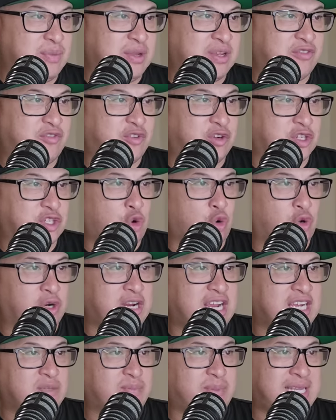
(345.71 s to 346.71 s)
missed first
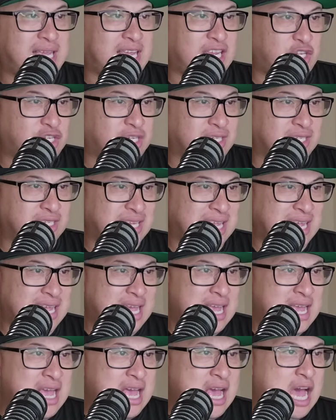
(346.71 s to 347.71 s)
quarter expectations,
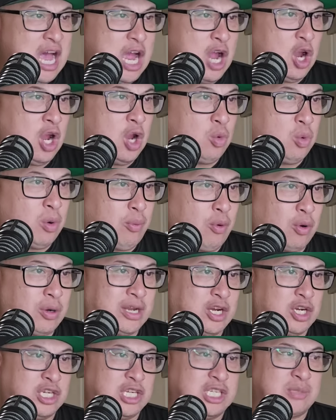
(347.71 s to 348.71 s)
uh,
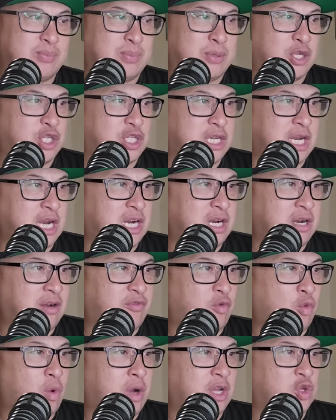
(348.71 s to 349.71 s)
reporting earnings per share
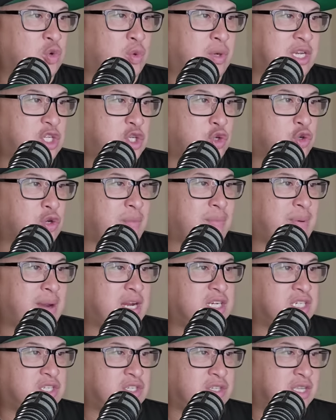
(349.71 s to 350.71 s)
of 122
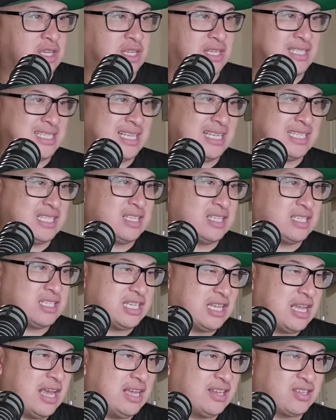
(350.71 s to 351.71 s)
compared to the
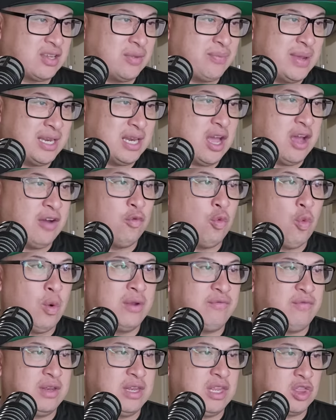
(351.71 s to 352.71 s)
consensus estimate of
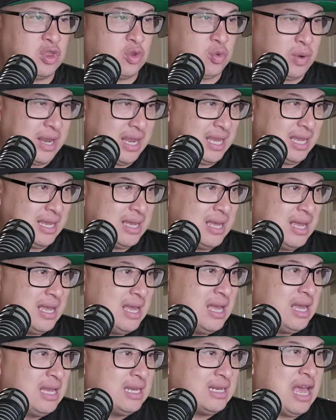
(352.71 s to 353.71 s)
153.
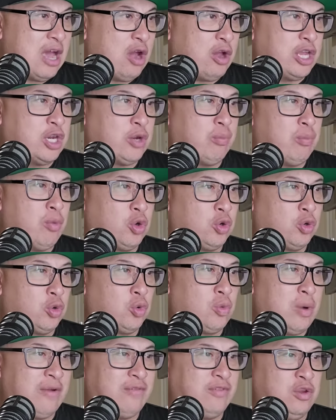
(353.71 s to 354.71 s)
Now,
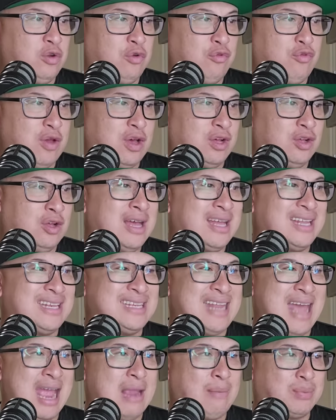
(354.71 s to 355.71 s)
intermodal revenue fell
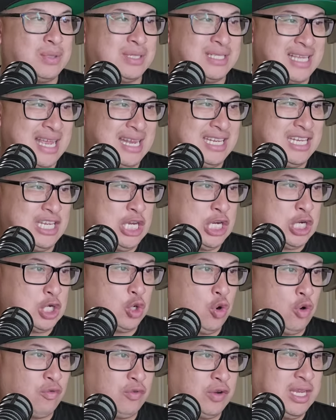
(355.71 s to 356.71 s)
9% year
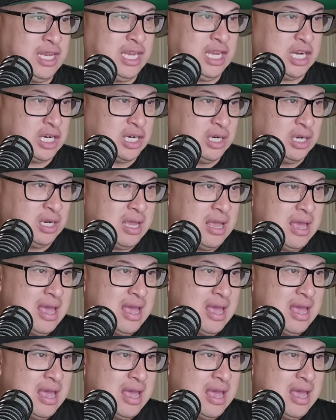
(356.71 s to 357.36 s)
over year